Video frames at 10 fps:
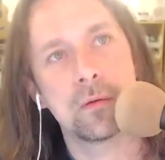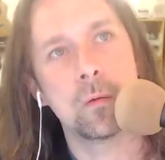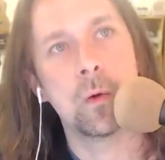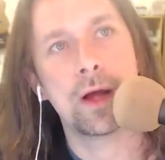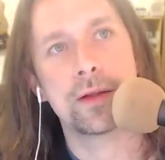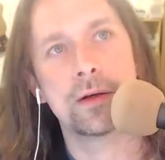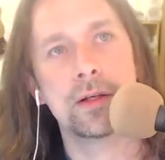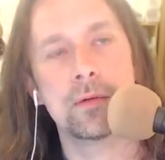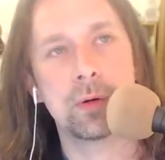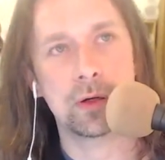whether
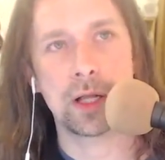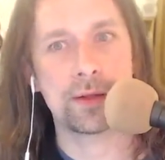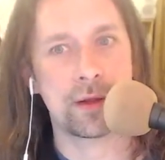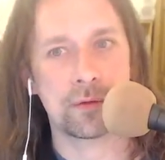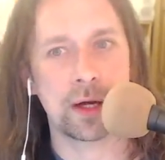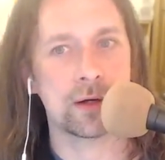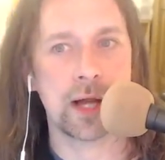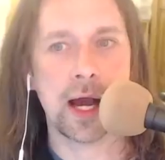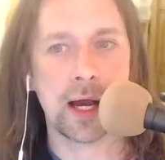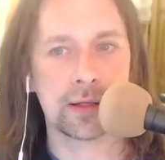you pull on the thread or
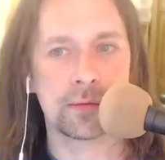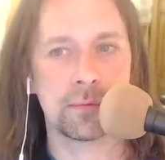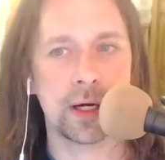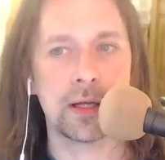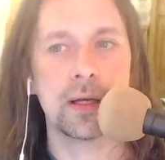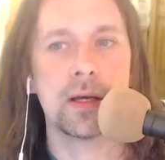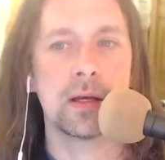not, but